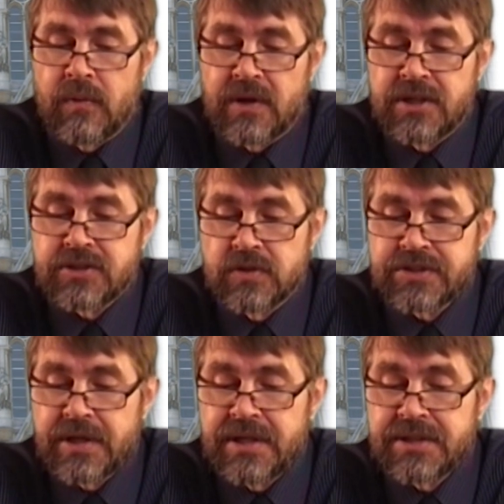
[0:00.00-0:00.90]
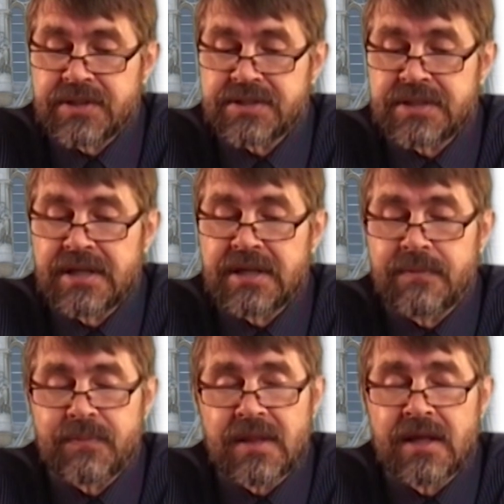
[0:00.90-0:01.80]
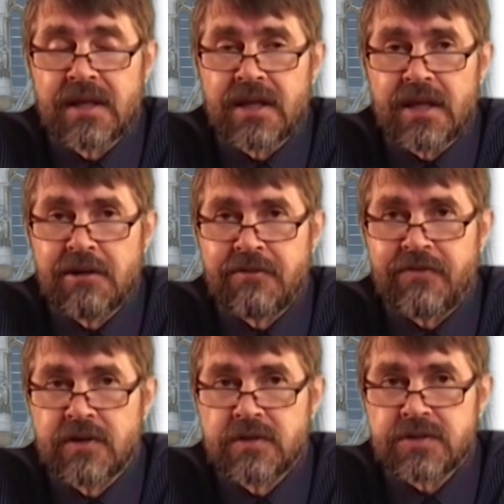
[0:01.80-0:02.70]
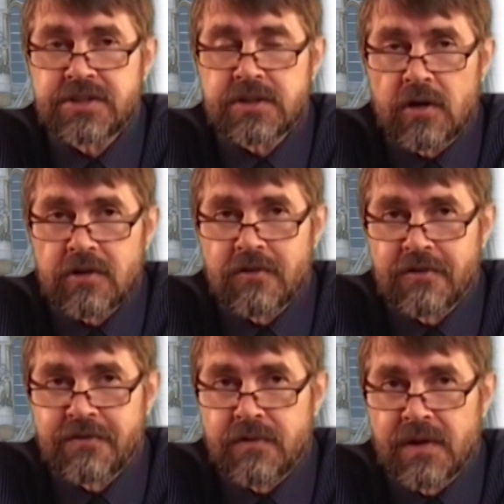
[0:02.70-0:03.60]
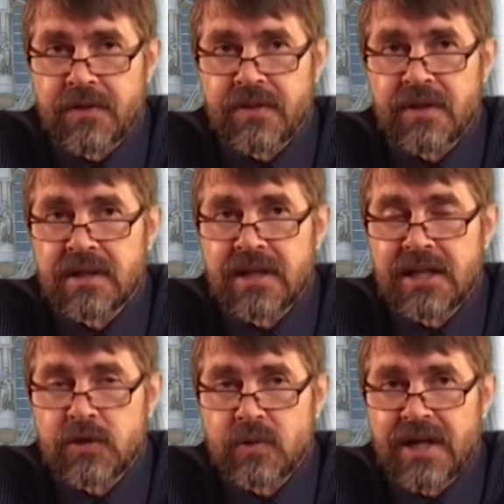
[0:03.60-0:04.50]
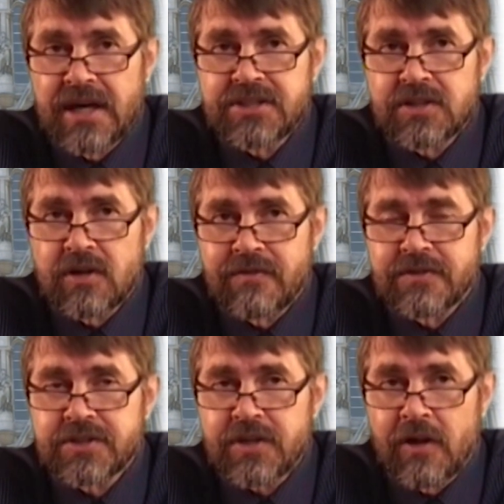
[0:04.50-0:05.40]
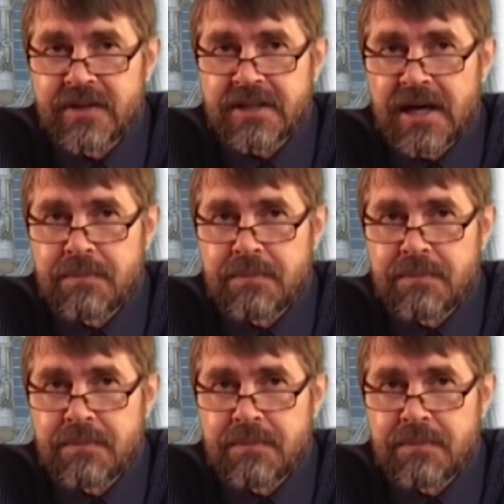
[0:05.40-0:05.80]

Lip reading: What is also interesting, if you start off with the liquidation of a solvent